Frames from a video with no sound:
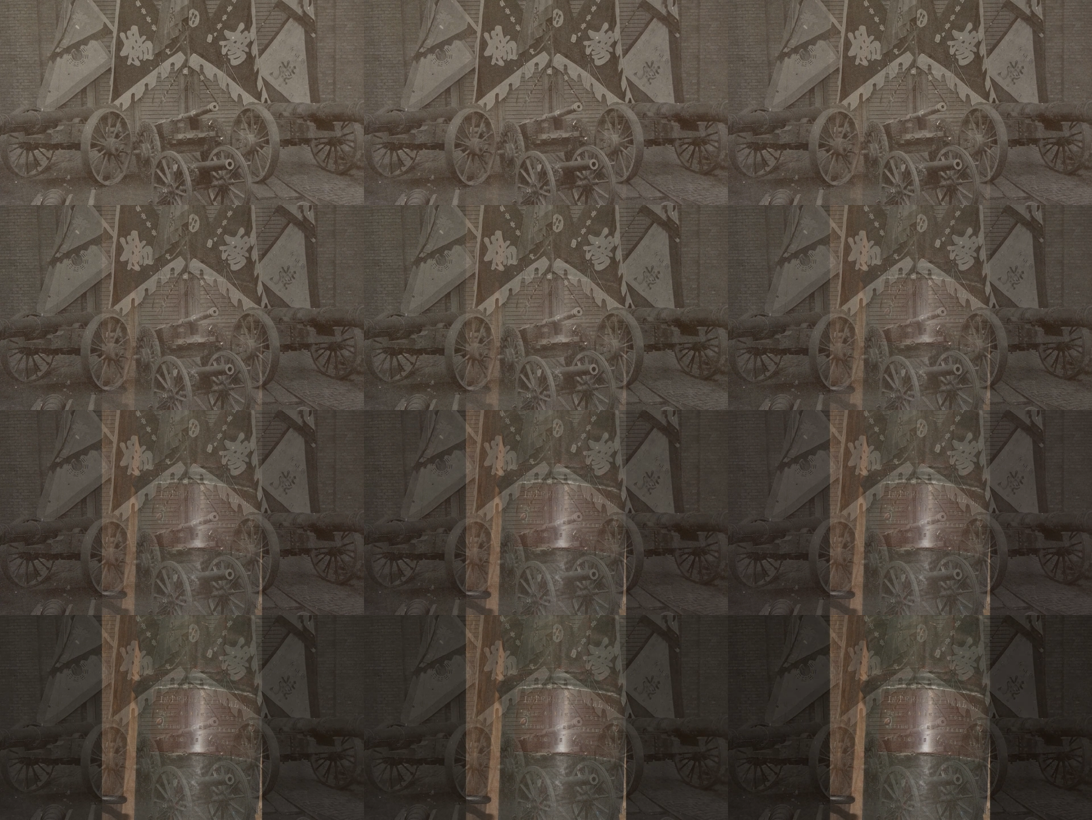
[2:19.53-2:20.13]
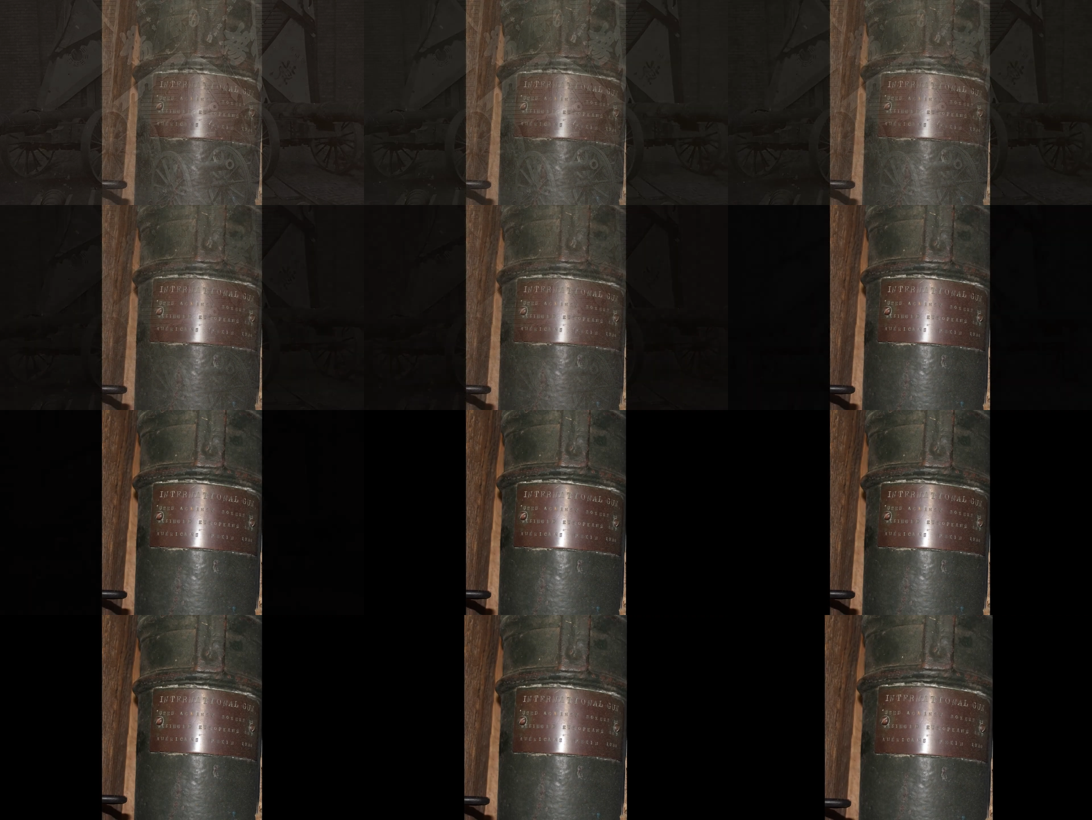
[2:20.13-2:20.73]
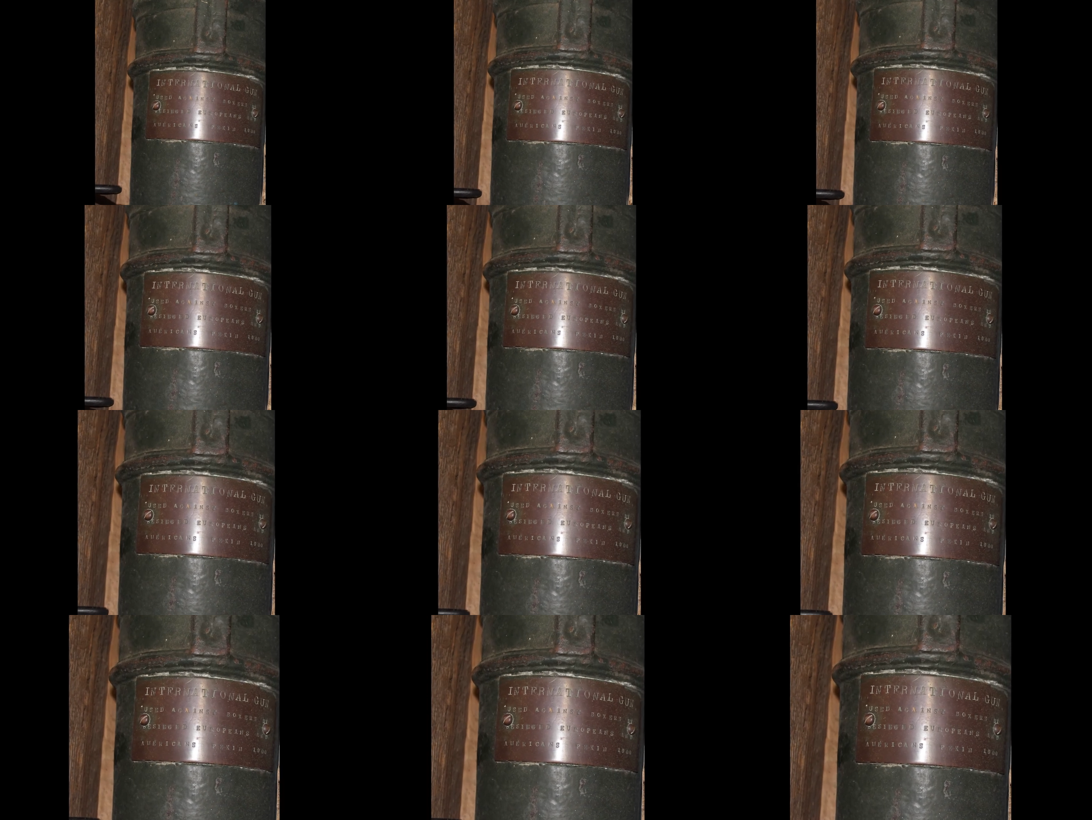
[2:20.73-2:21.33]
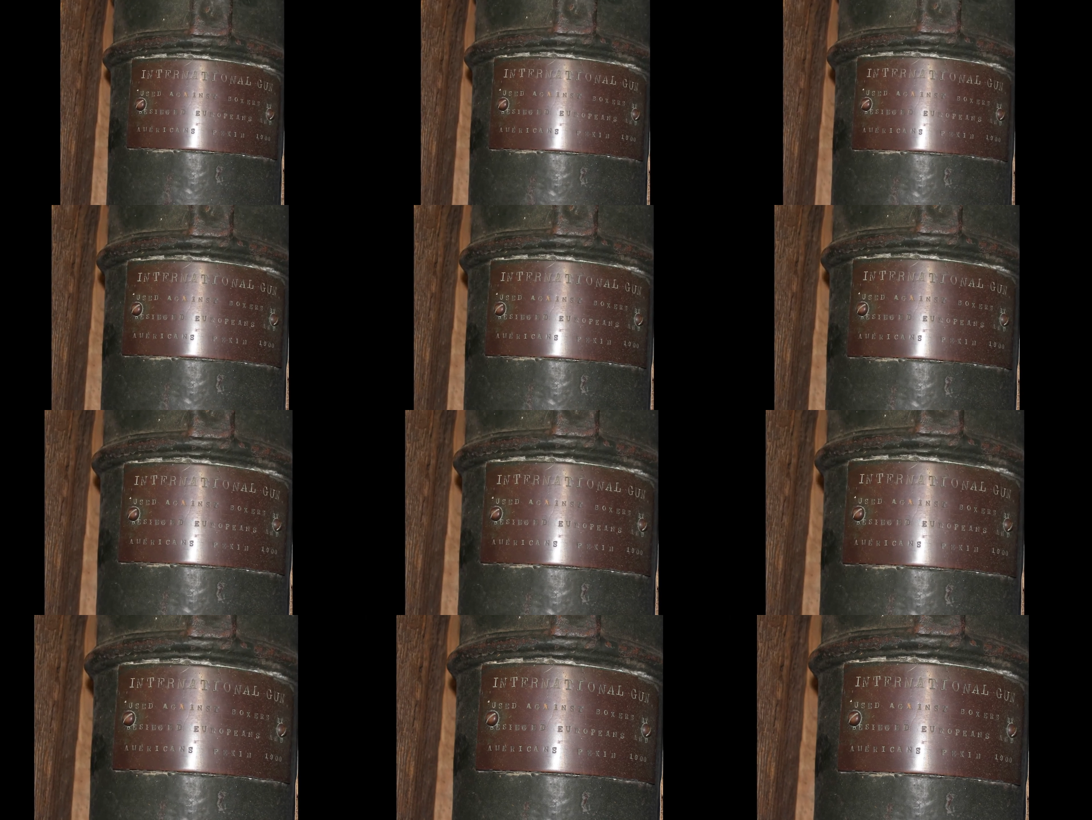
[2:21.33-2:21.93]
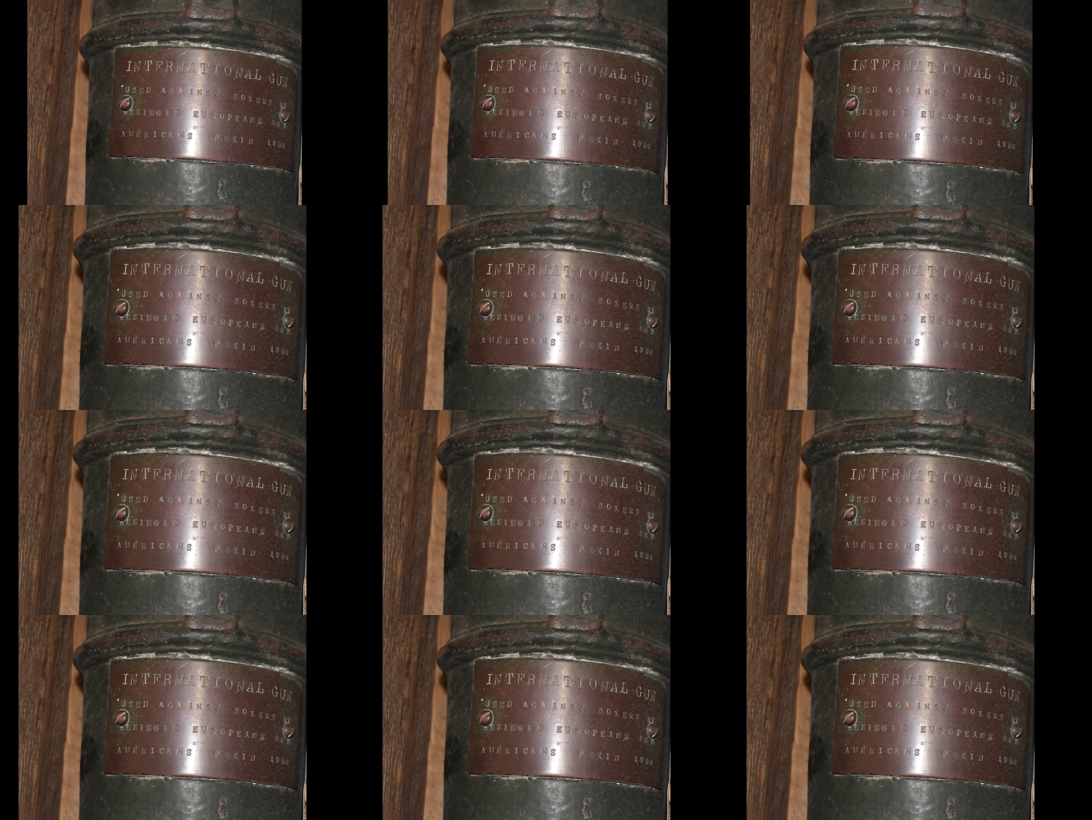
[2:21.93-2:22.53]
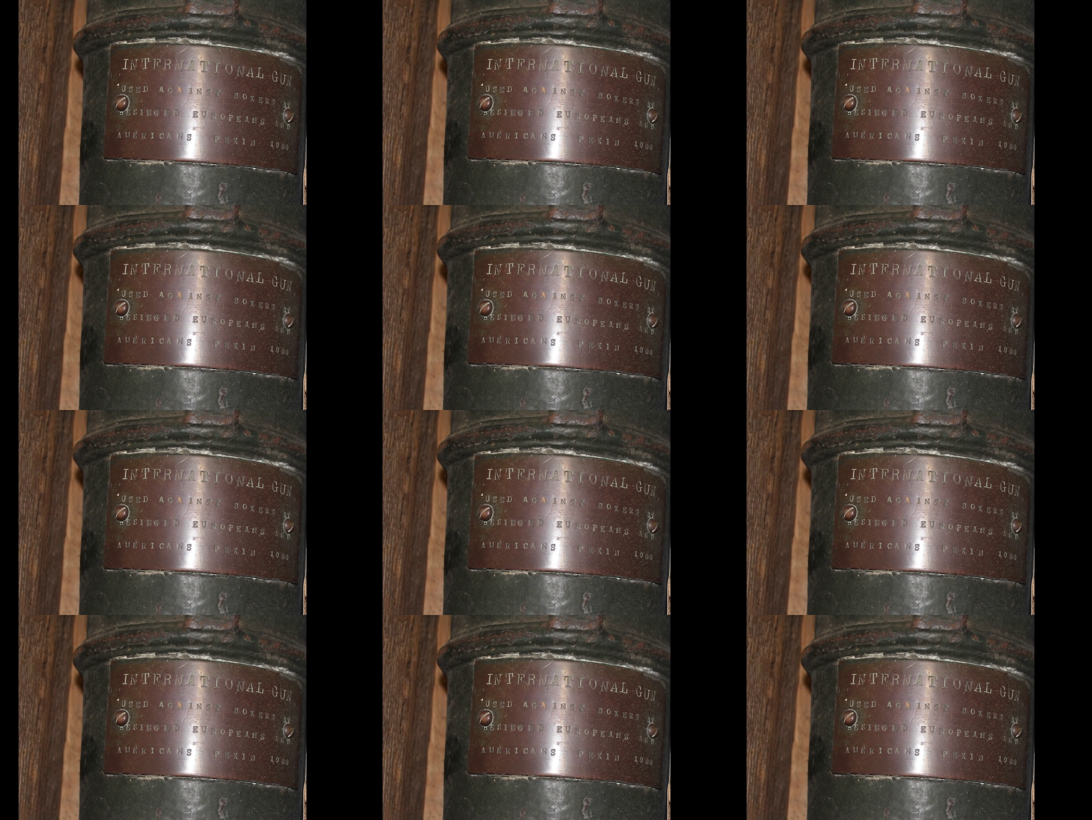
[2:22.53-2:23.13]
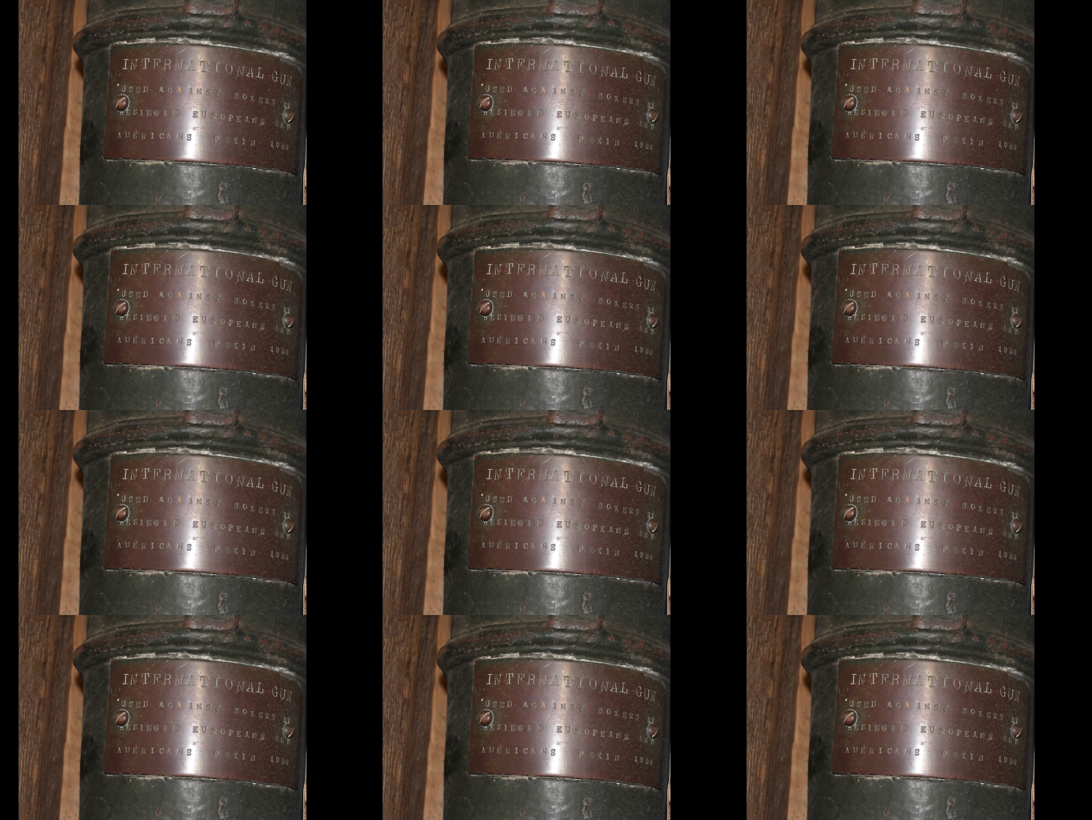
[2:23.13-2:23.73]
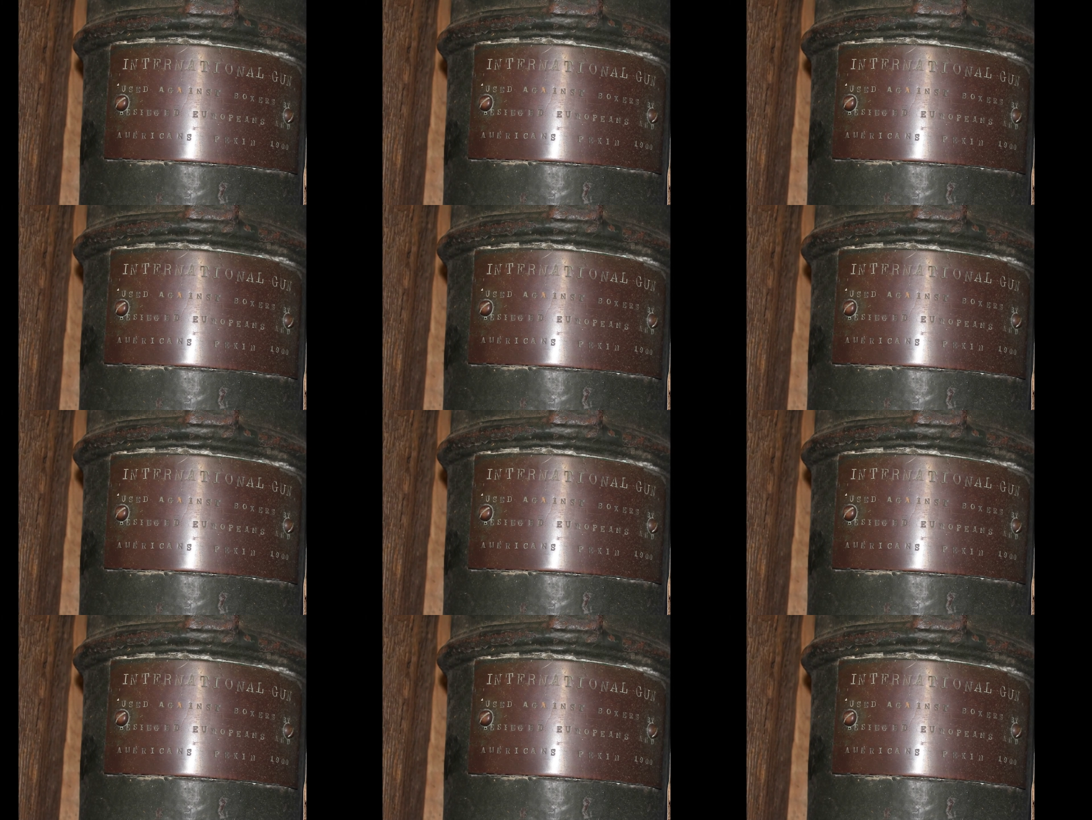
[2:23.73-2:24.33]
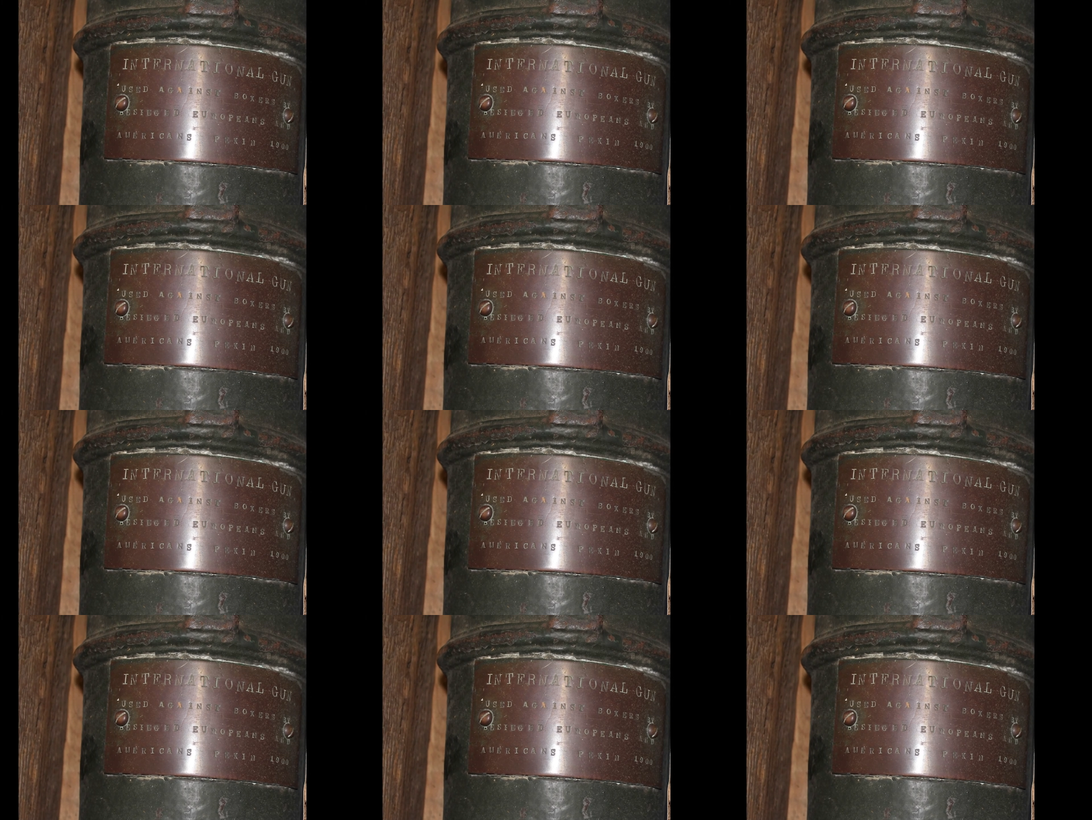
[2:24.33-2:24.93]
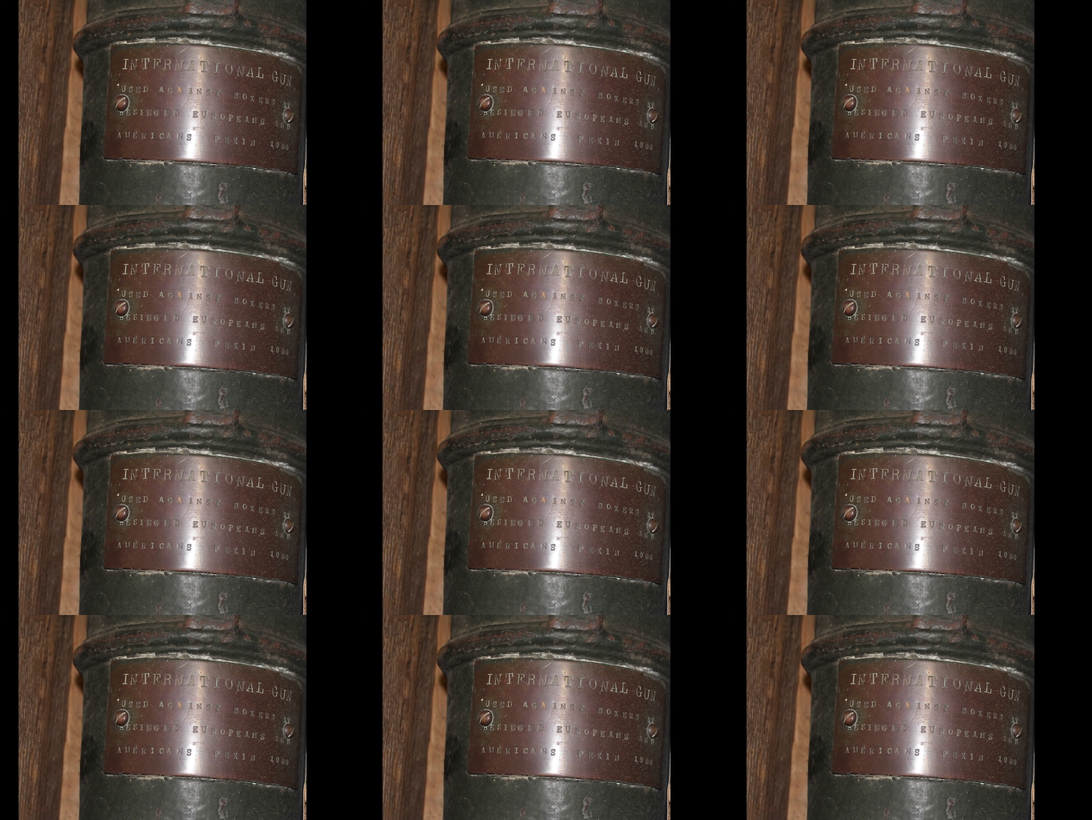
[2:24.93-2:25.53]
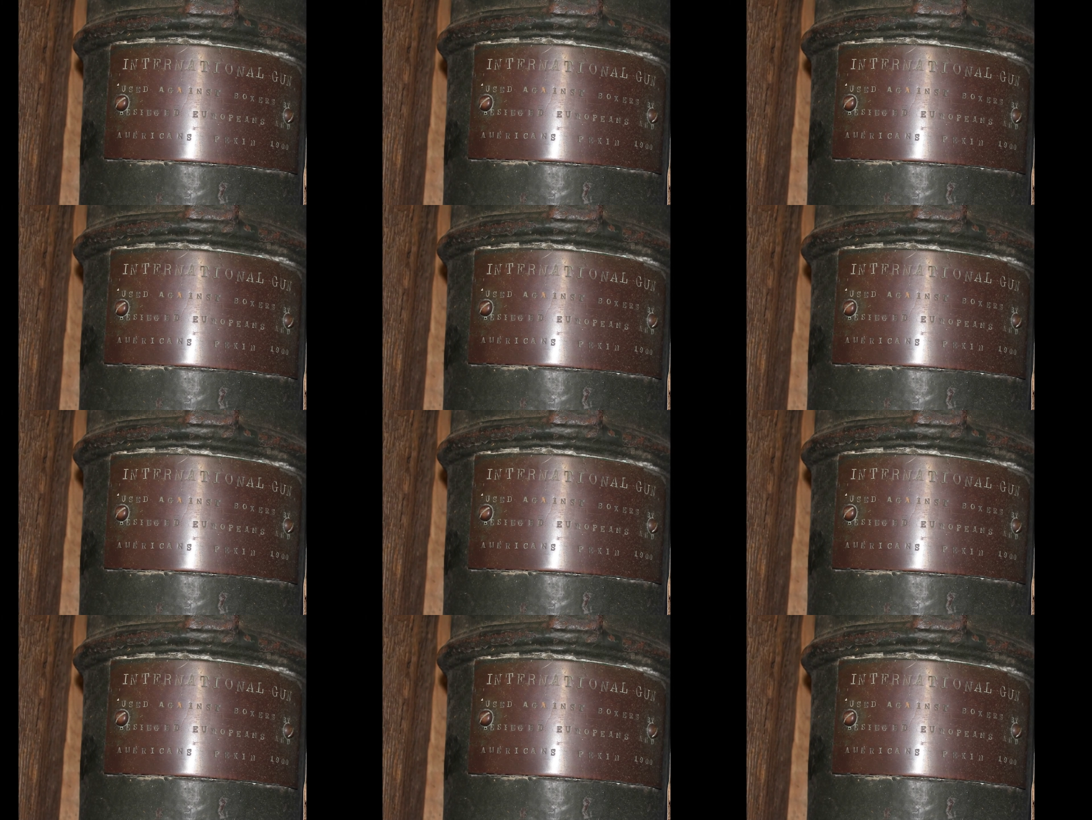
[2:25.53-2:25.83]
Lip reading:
[unreadable: no face in view]